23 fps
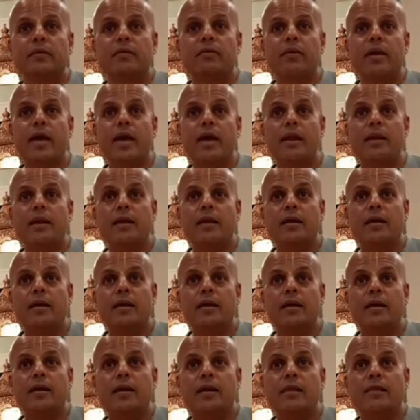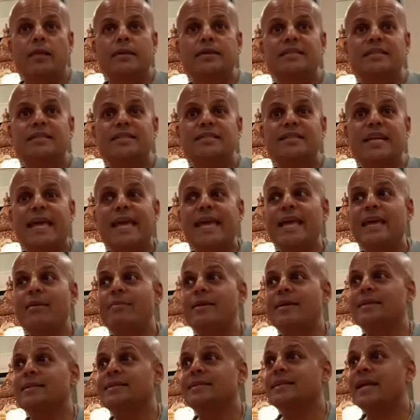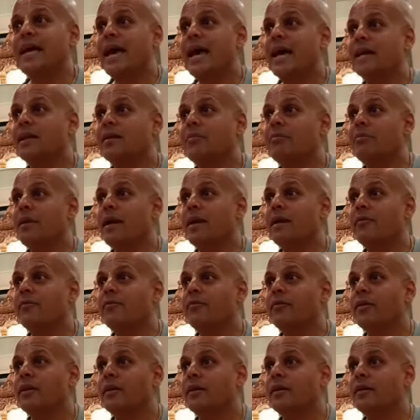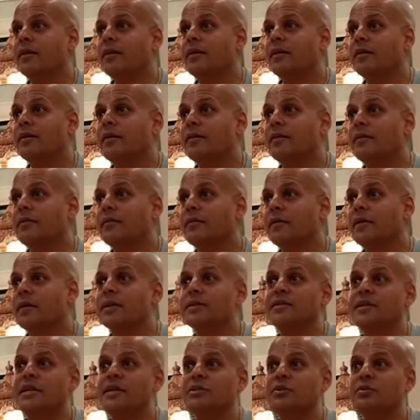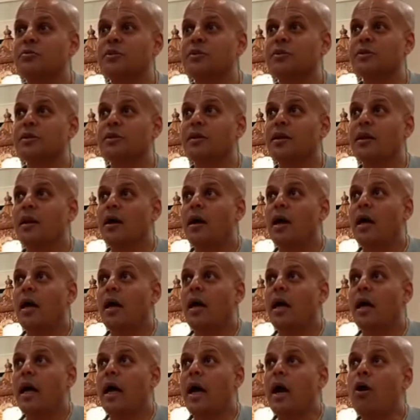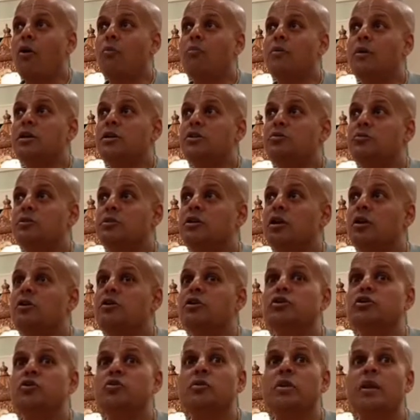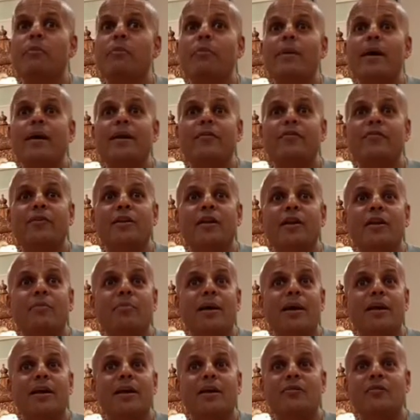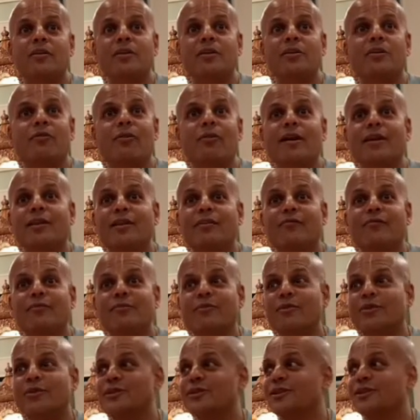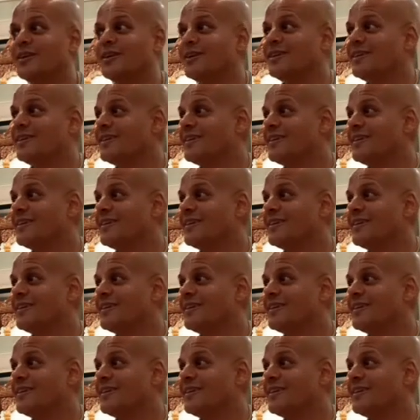then the same exact benefit, well, let's ask a question. How much was Arjuna benefited by hearing directly from Krishna?